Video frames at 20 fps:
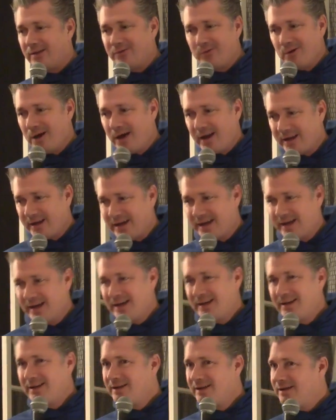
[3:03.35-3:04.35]
If you got a
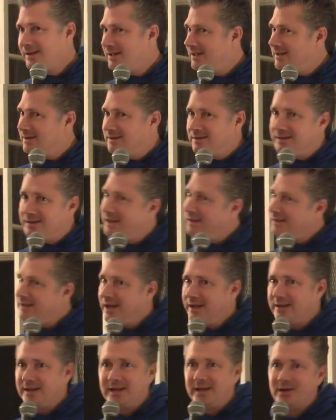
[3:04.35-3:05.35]
kid, get
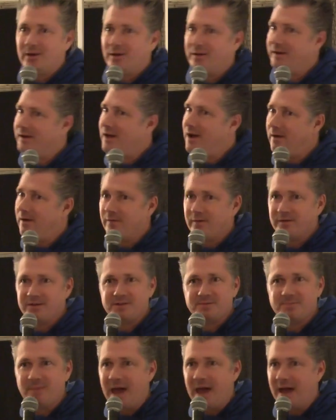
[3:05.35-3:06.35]
that kid on the cover of
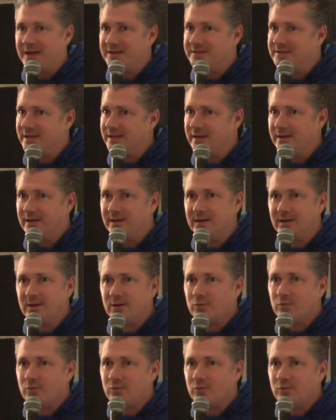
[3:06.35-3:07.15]
this magazine.